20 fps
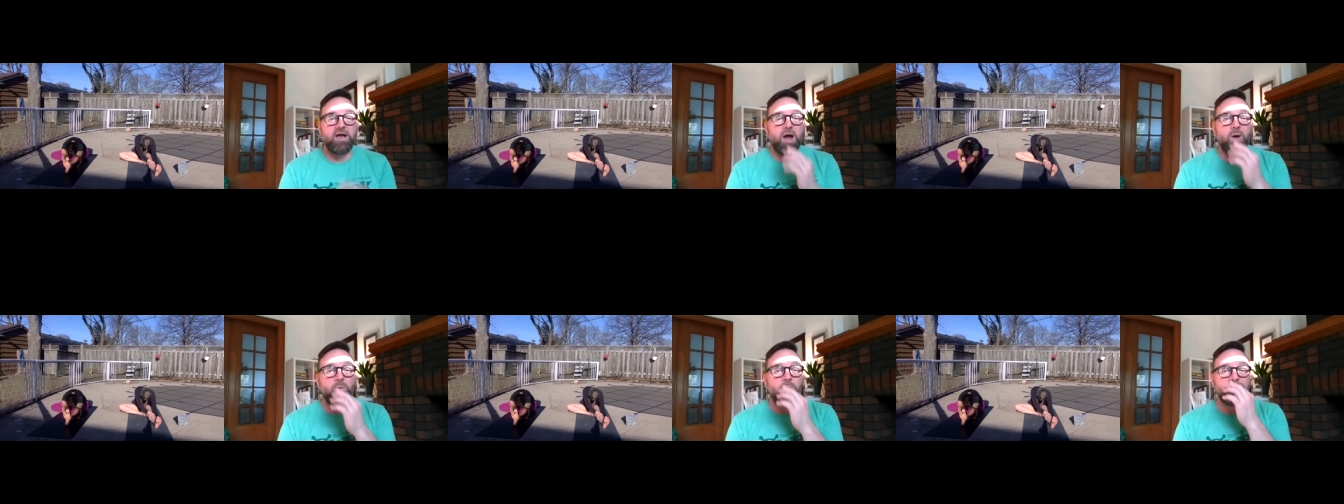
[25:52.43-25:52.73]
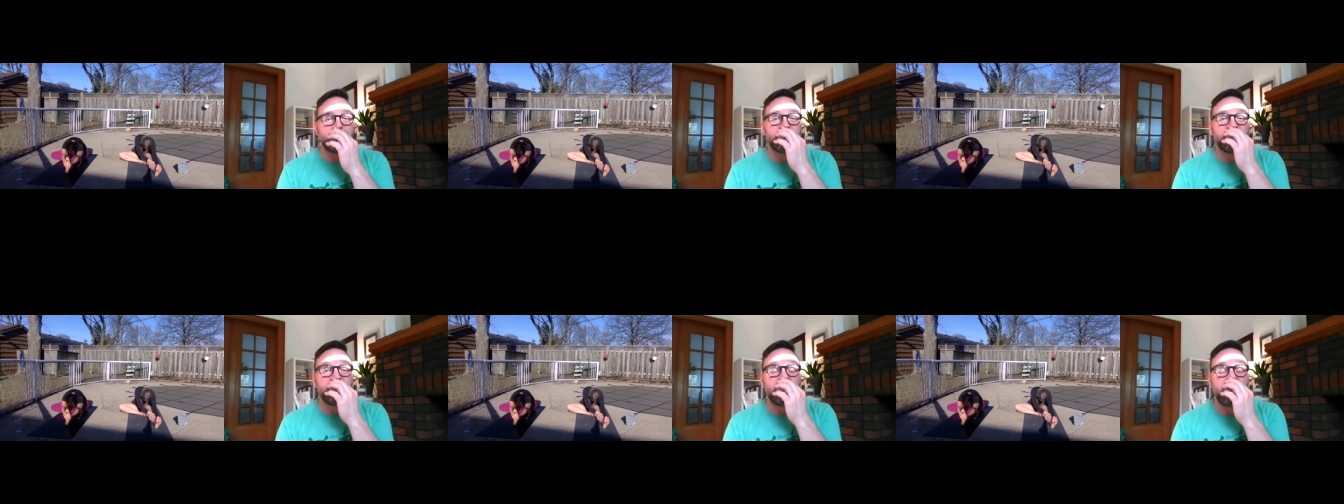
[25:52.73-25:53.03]
I
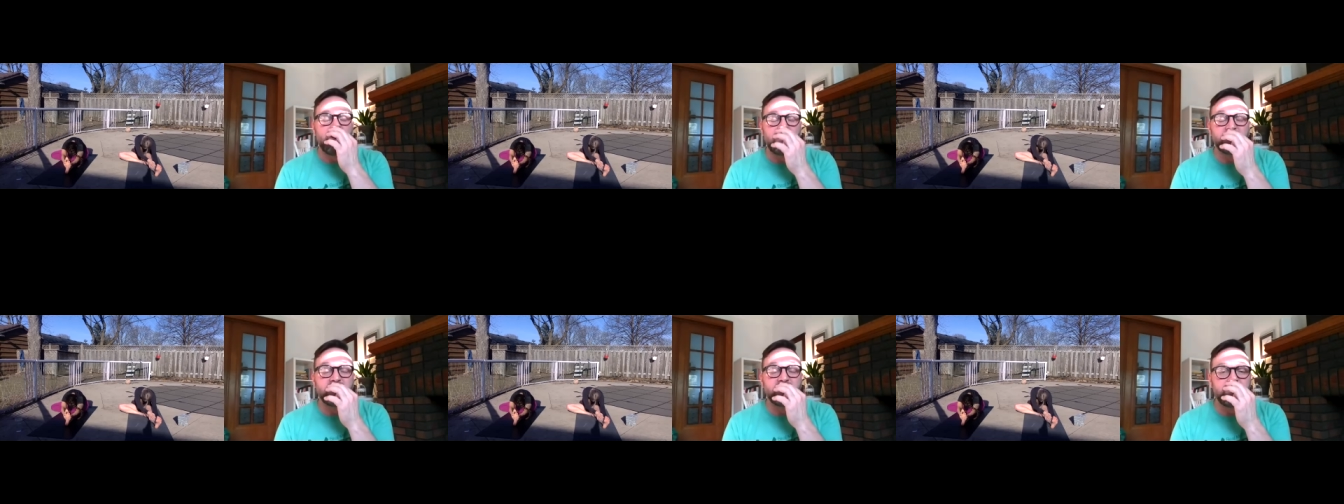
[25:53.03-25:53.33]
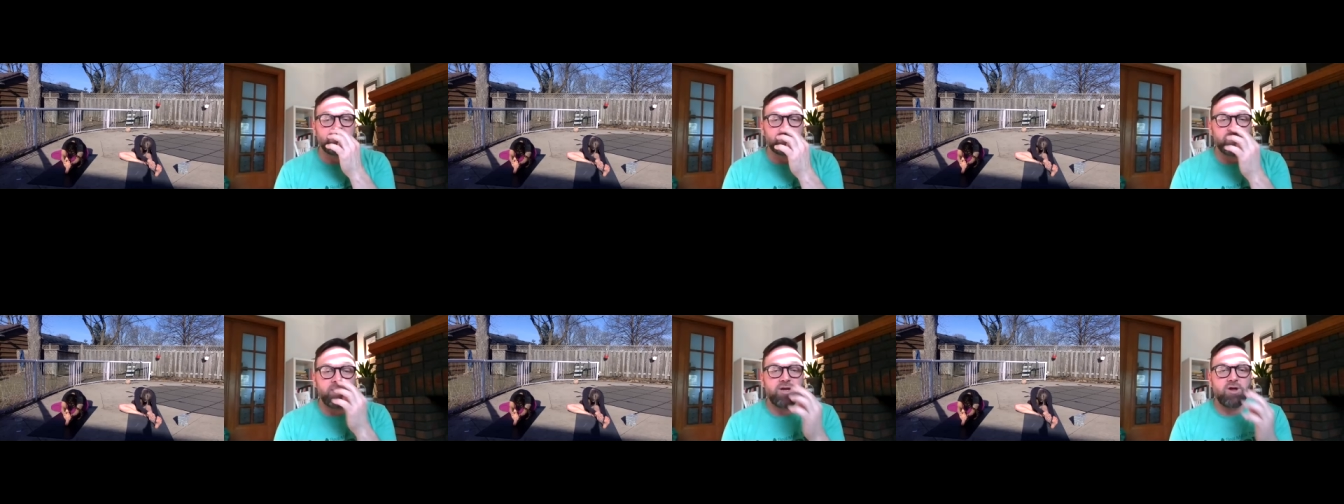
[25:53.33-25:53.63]
want you to
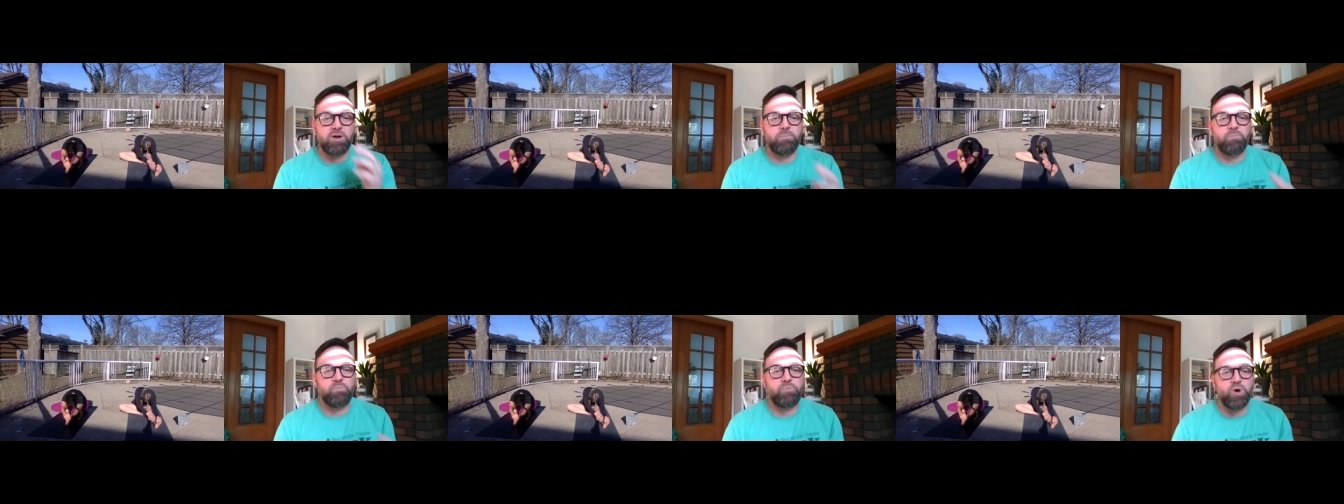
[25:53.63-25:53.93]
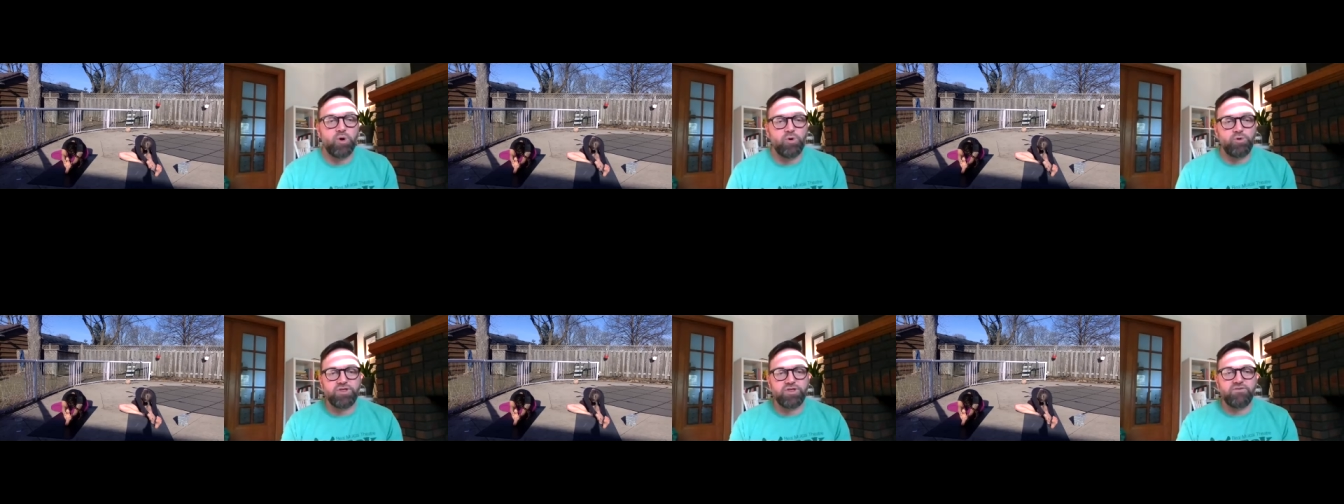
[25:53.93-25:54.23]
concentrate on
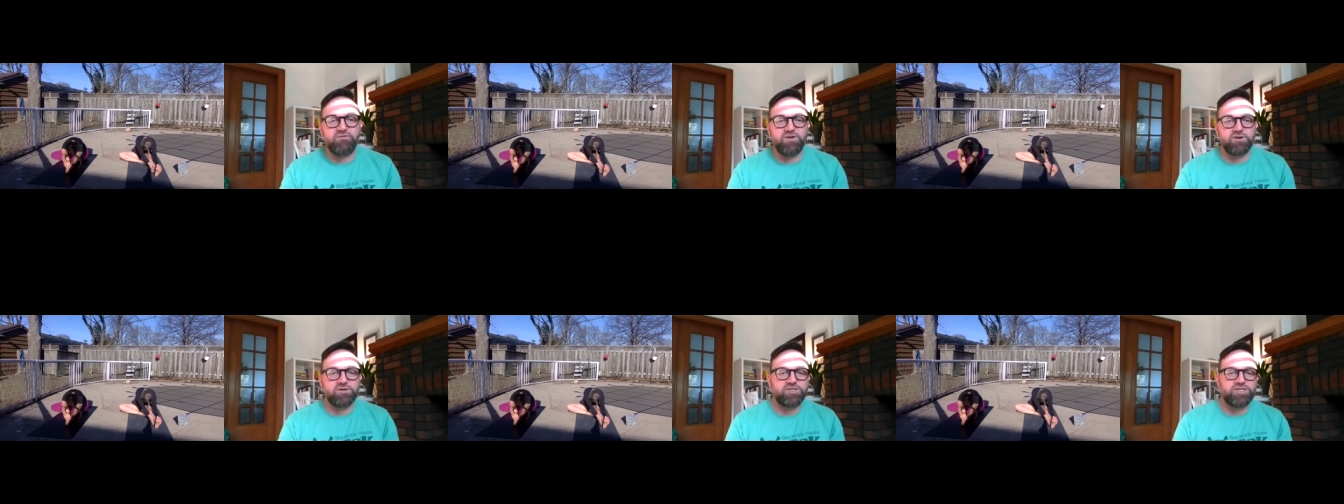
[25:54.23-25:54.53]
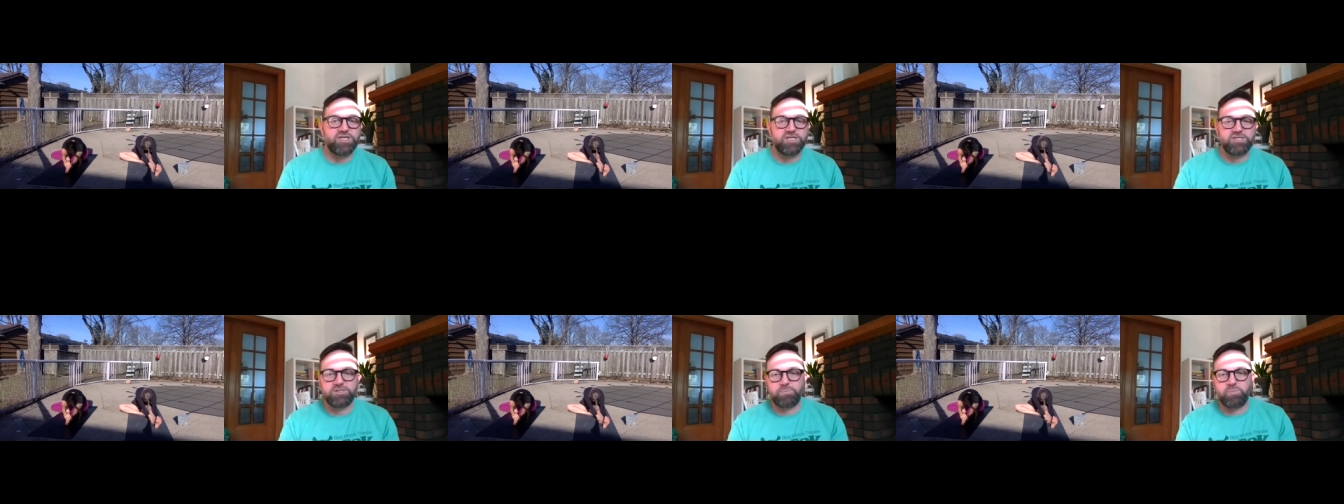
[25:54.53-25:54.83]
both of your
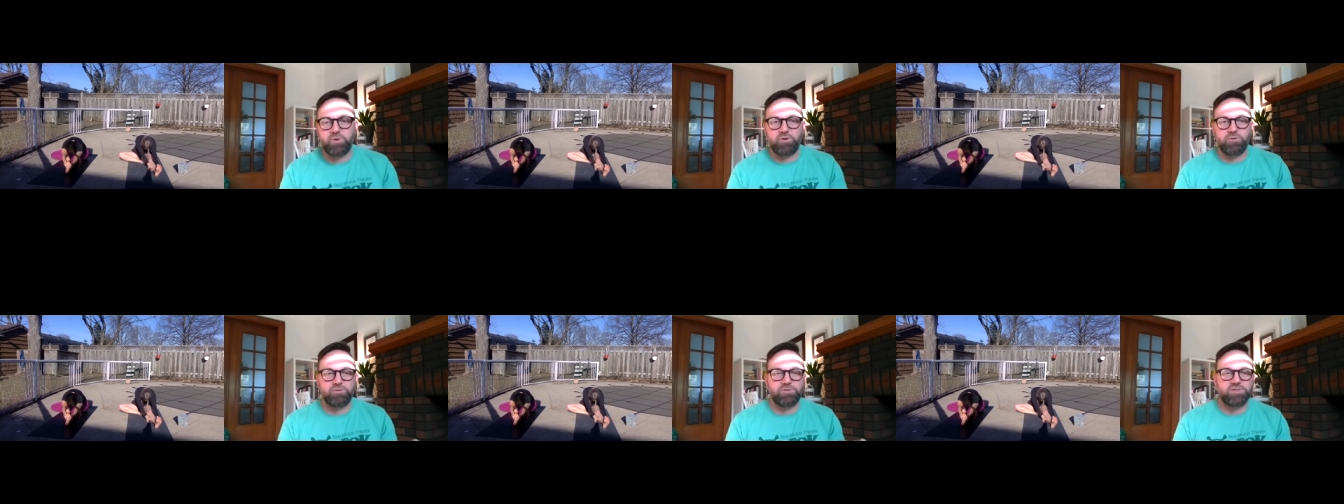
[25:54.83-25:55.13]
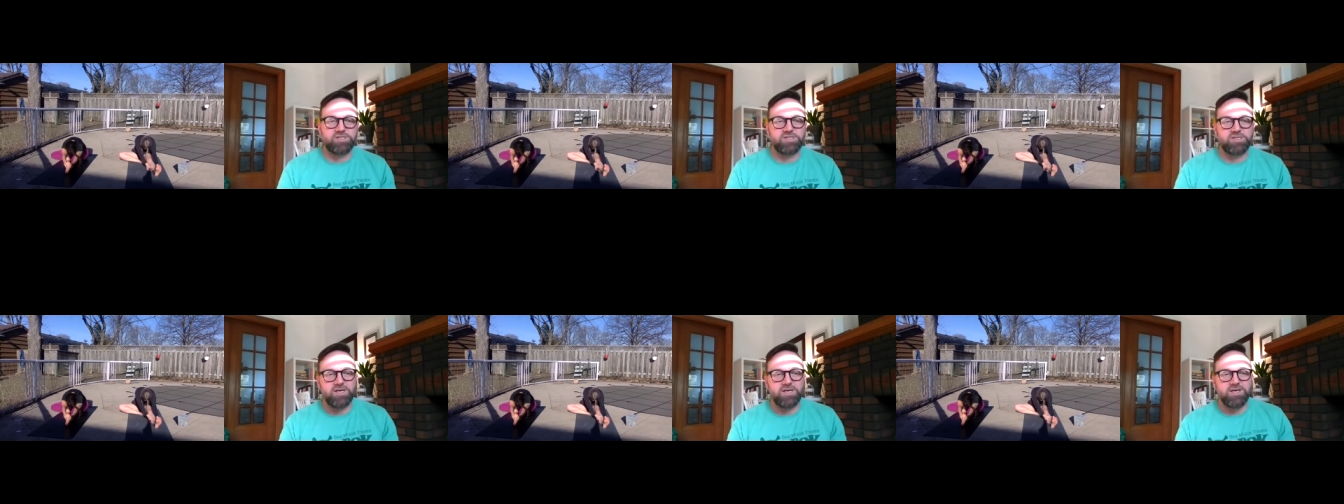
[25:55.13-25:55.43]
sits
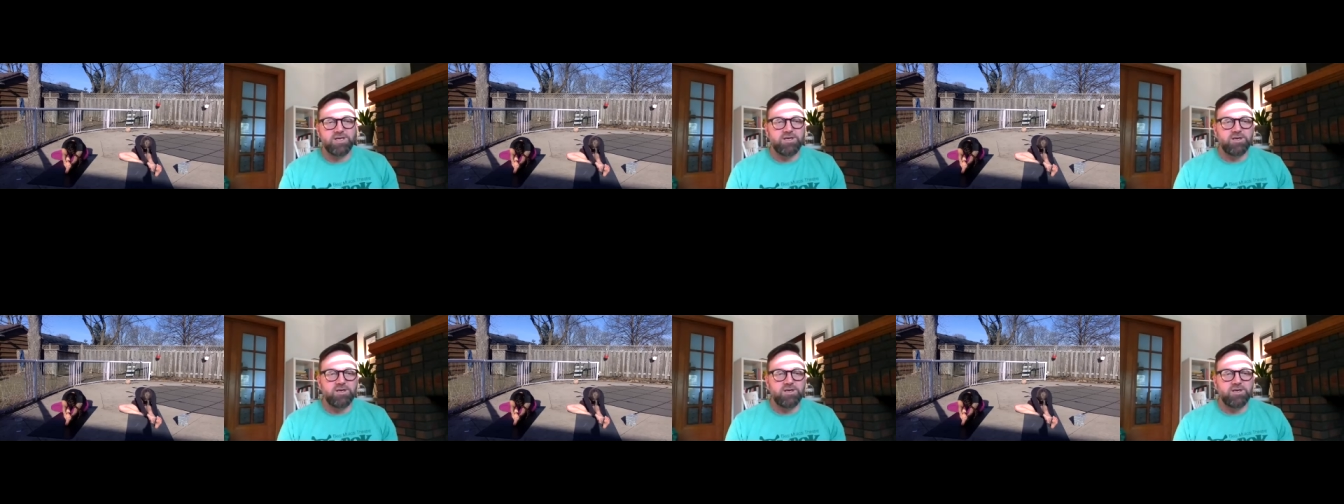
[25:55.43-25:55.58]
bones